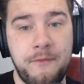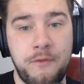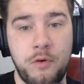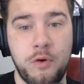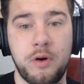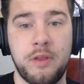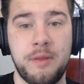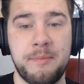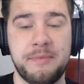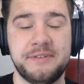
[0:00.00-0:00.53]

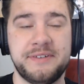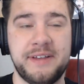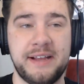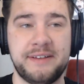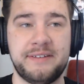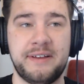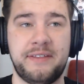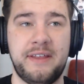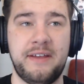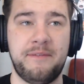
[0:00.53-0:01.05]
for the mistakes
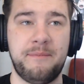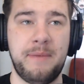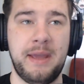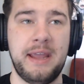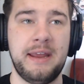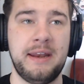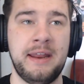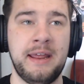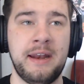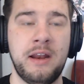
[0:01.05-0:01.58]
that they've
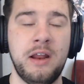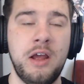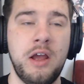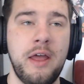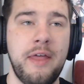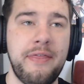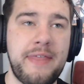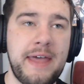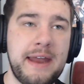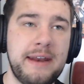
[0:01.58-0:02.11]
made. And
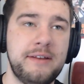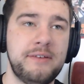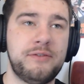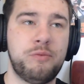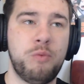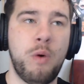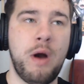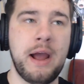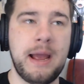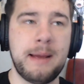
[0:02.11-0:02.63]
that is
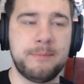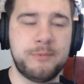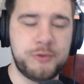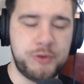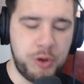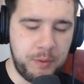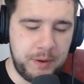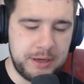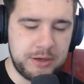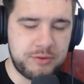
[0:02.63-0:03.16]
why I'm
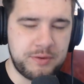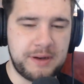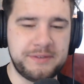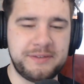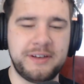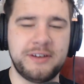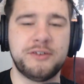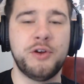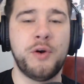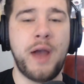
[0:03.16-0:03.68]
so
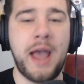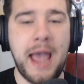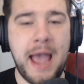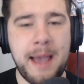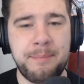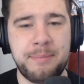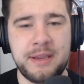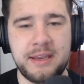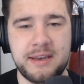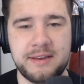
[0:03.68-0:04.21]
interested and so
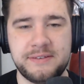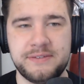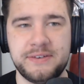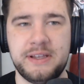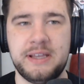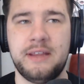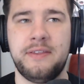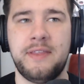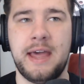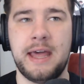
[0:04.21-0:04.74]
happy to
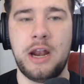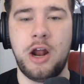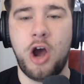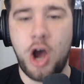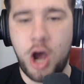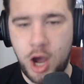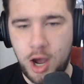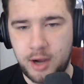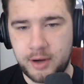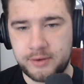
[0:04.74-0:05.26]
see that
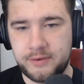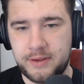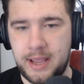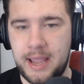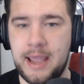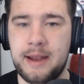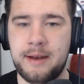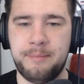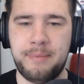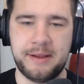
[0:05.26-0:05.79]
Hawks
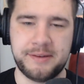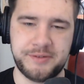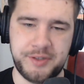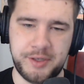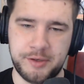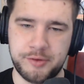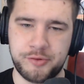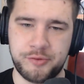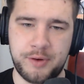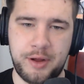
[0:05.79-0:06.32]
and Best
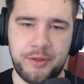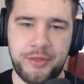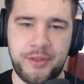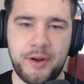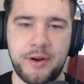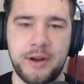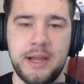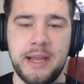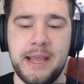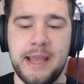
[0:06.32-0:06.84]
Jeanist are out
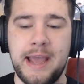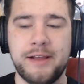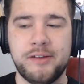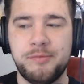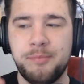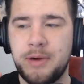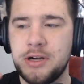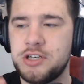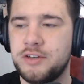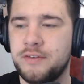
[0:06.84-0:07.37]
there. As
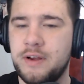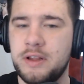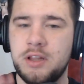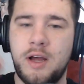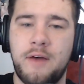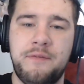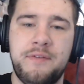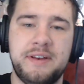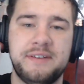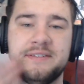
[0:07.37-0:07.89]
much as I
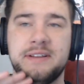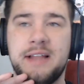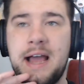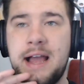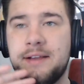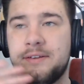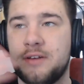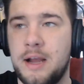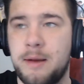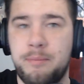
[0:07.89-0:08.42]
love these
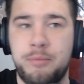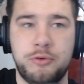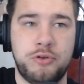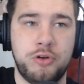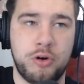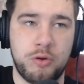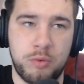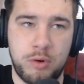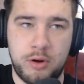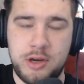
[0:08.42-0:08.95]
last couple
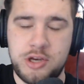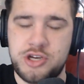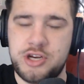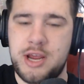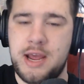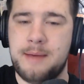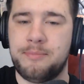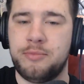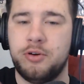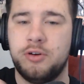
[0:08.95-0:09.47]
Todoroki
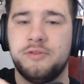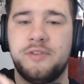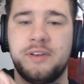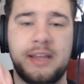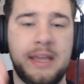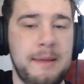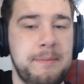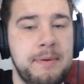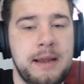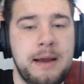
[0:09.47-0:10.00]
chapters, the
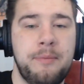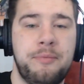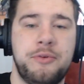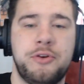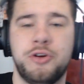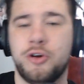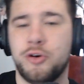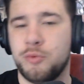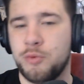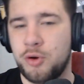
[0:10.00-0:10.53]
keeping up the
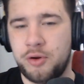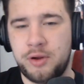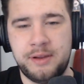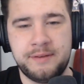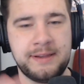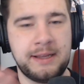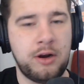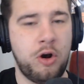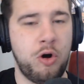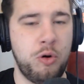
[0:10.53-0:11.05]
Todorokis,
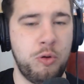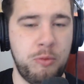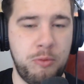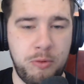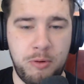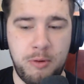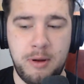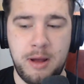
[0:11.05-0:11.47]
that whole